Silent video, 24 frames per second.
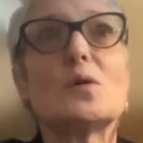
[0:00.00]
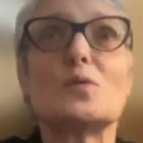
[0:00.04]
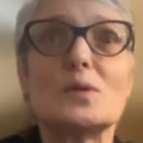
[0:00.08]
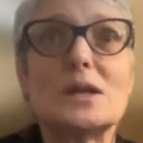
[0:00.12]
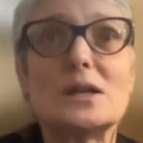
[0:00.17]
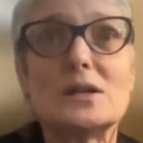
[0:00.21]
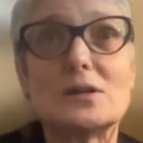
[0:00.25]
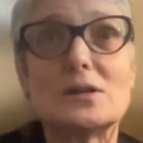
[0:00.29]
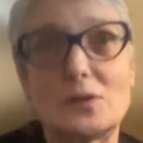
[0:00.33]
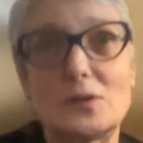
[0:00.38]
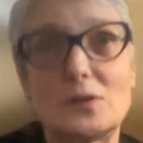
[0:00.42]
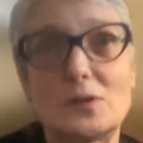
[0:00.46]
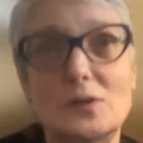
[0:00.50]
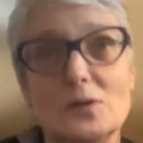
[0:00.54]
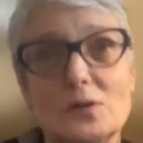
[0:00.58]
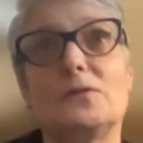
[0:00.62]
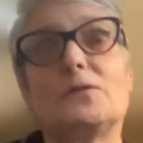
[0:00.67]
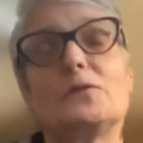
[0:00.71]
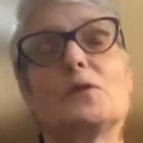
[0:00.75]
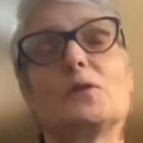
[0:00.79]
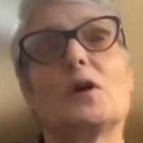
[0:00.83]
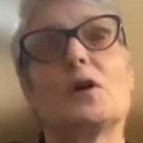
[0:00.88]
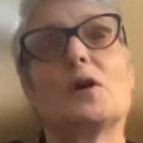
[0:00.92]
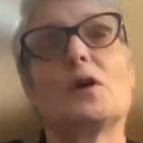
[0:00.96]

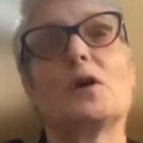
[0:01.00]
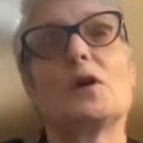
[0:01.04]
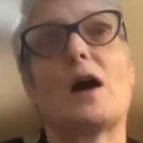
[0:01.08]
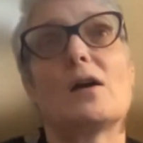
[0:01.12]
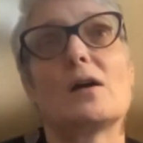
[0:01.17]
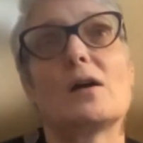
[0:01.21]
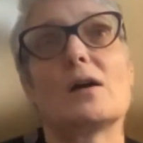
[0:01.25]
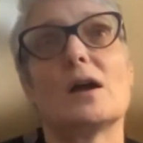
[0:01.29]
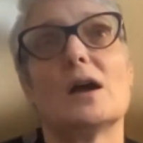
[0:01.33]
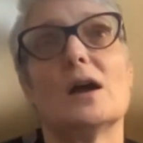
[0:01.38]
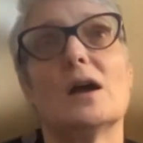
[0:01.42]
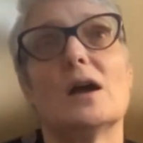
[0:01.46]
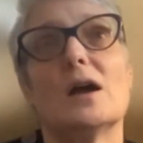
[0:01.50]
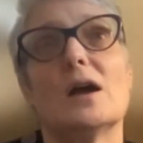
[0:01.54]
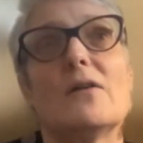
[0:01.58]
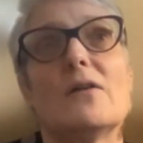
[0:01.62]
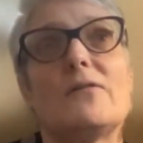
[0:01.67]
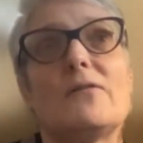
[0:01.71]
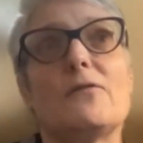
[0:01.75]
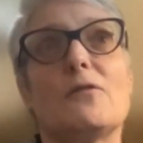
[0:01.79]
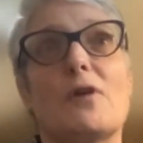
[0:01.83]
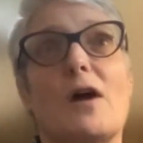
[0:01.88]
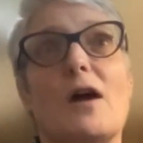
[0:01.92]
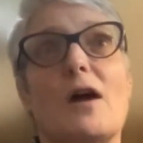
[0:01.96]
critical for our
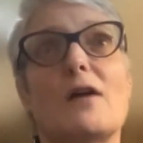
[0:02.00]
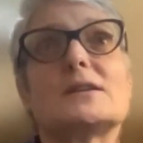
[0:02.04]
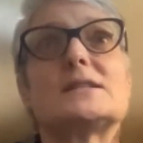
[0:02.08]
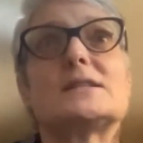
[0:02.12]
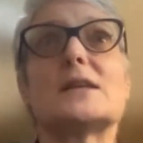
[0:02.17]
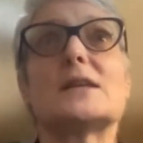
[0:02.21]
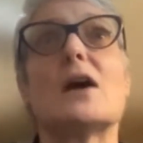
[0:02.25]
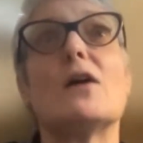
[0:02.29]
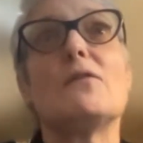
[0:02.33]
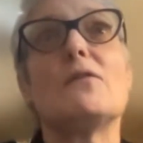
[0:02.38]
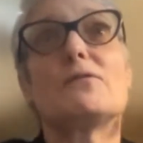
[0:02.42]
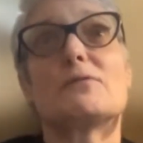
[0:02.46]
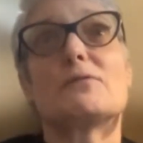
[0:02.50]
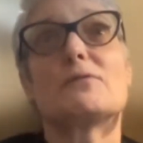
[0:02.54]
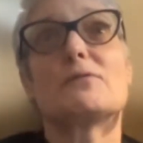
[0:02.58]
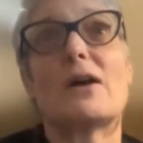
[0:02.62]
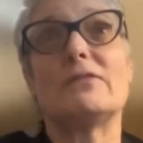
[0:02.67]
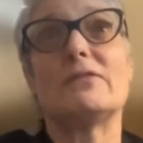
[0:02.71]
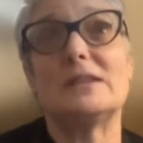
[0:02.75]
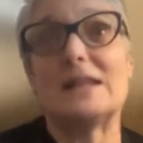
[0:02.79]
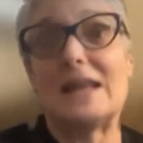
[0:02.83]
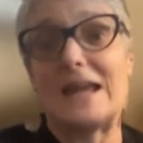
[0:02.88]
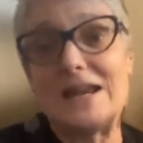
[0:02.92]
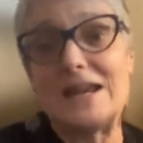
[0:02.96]

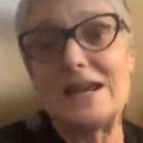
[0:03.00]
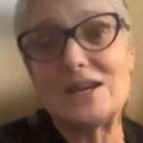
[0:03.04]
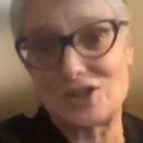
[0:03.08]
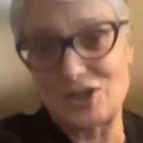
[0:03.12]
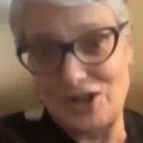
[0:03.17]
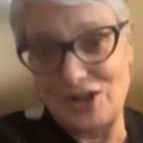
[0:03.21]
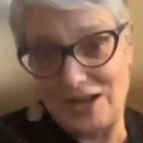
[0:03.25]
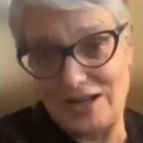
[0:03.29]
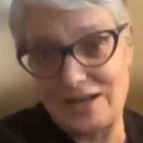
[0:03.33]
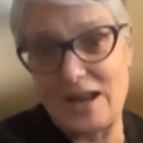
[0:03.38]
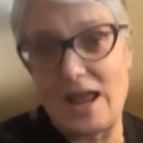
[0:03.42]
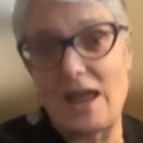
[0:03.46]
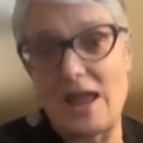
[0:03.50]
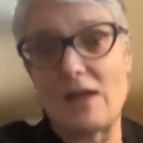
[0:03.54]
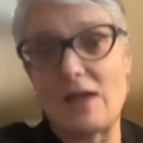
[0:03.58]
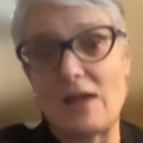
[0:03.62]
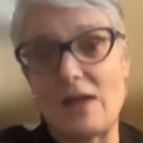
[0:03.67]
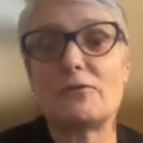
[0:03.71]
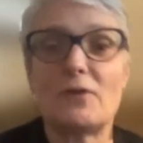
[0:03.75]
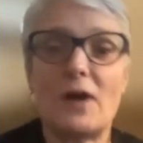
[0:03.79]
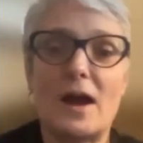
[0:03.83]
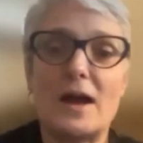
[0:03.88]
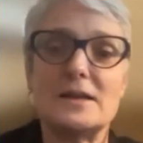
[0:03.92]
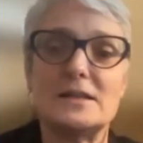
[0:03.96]
self-revelation,
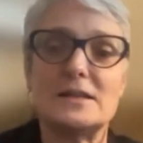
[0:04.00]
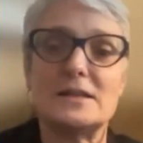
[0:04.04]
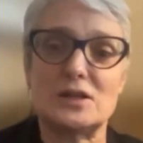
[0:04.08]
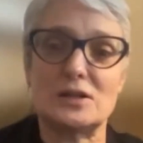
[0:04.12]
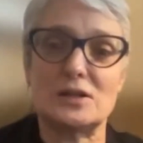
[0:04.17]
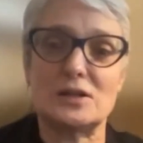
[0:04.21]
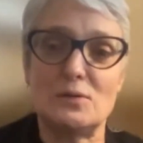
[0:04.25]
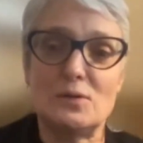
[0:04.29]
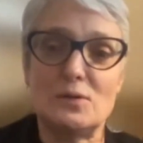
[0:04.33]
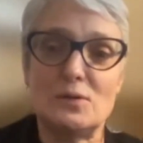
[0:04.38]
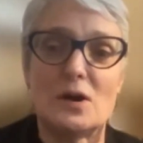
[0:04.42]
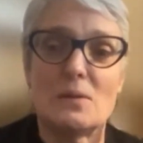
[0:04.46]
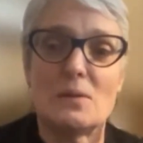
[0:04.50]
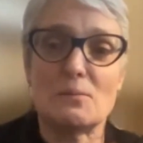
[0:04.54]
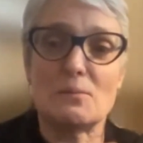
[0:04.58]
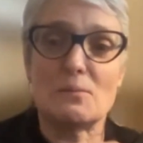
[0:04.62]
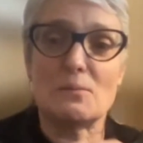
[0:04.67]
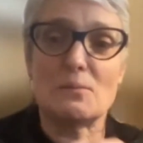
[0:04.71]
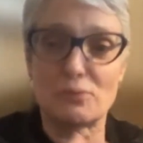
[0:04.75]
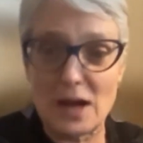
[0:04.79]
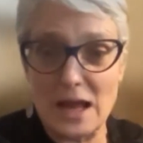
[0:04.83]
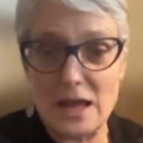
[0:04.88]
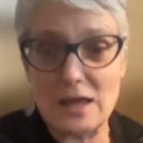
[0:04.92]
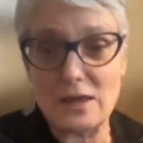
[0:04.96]
and for us to
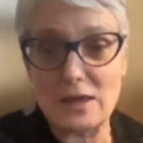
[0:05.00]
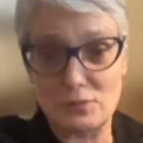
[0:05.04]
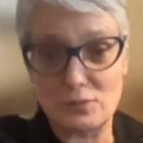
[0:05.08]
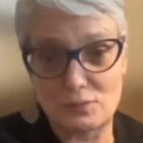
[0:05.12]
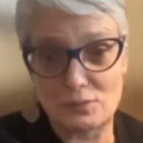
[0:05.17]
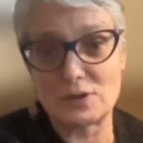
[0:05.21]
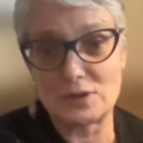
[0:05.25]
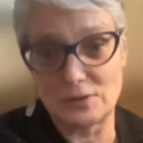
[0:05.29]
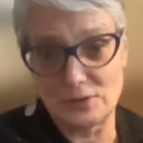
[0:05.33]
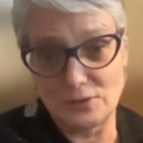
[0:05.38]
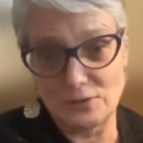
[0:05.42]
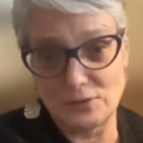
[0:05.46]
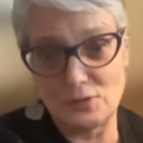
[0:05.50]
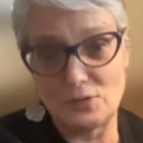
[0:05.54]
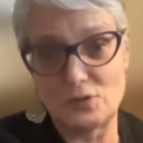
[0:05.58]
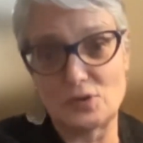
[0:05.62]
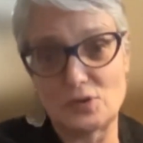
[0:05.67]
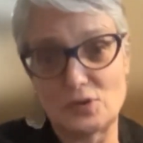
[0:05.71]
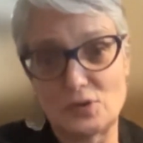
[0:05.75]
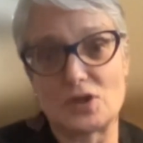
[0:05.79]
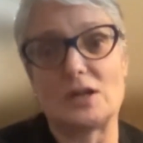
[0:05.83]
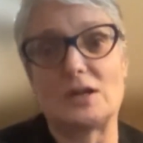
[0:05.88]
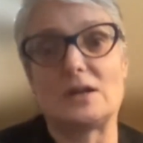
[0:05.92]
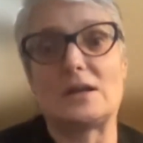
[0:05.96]
break through
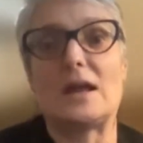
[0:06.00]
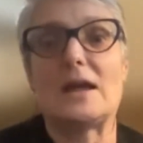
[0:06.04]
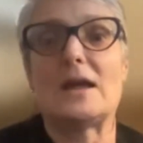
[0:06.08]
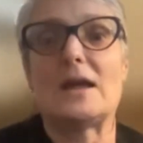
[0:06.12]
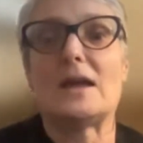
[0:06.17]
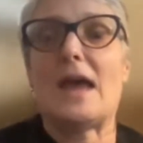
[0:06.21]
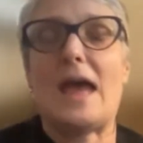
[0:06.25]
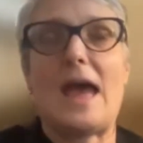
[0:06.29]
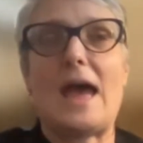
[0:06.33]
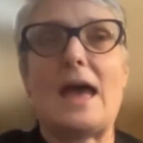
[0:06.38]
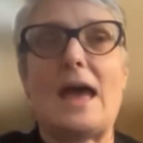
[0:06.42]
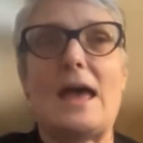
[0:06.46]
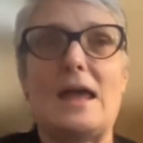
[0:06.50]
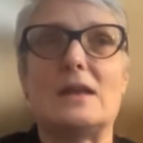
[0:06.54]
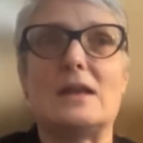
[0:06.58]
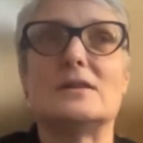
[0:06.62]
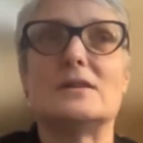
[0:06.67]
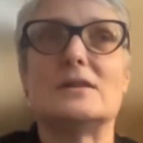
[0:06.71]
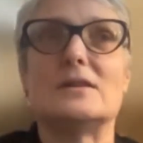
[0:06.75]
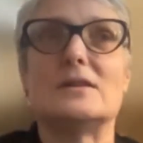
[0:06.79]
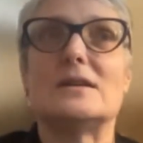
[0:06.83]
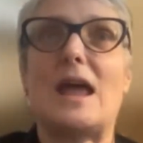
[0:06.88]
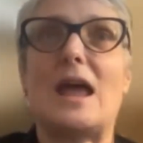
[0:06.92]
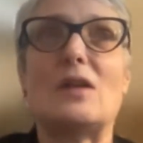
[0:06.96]
delusion,
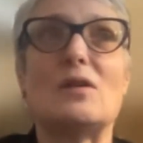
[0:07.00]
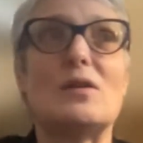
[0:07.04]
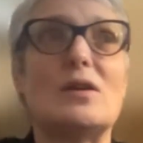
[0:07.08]
and